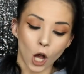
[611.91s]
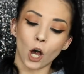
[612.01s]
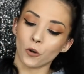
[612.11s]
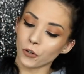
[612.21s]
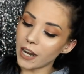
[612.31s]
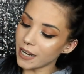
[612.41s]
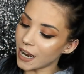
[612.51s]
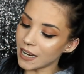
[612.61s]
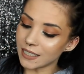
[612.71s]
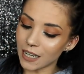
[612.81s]
Alright
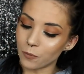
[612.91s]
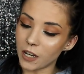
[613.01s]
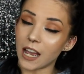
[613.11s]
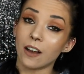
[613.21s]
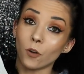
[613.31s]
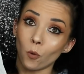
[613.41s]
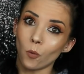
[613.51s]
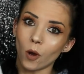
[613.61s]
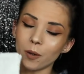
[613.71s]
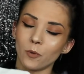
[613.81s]
guys, and we have
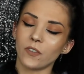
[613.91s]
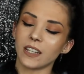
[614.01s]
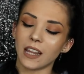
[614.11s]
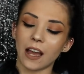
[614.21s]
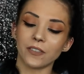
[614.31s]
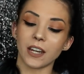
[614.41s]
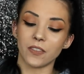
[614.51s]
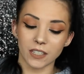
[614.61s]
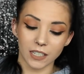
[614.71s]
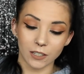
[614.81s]
one movie left,
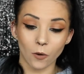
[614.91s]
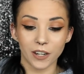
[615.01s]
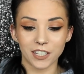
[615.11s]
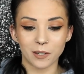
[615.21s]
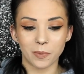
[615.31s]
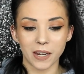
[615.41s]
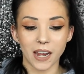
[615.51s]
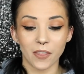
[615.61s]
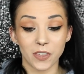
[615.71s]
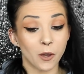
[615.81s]
and this is going to
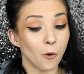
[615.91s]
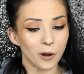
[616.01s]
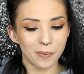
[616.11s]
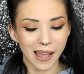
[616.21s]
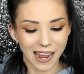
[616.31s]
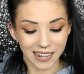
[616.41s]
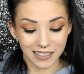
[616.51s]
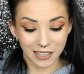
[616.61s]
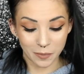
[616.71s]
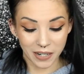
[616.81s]
be the Horror
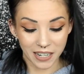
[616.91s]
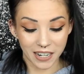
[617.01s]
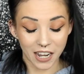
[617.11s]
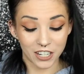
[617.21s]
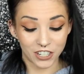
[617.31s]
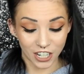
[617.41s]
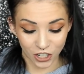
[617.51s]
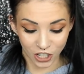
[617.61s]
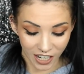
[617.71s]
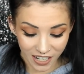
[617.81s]
Pack Limited
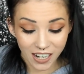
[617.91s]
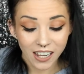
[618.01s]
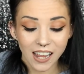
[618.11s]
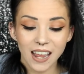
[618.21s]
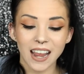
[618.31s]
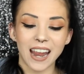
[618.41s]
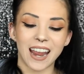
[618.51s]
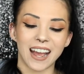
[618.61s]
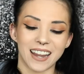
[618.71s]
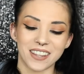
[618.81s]
Edition,
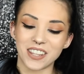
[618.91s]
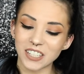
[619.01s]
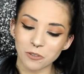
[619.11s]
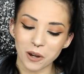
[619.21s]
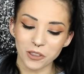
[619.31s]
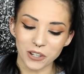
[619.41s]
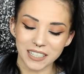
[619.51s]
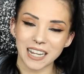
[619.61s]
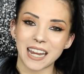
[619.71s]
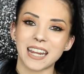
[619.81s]
and this one
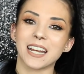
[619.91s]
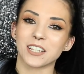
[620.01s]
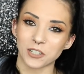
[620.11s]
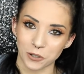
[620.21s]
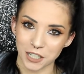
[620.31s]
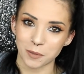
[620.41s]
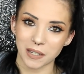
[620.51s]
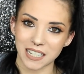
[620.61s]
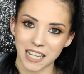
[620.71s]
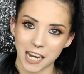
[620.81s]
looks like it is
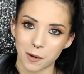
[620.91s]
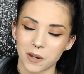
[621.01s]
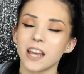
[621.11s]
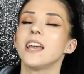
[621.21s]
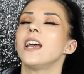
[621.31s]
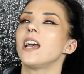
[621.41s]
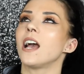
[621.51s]
Christmas themed.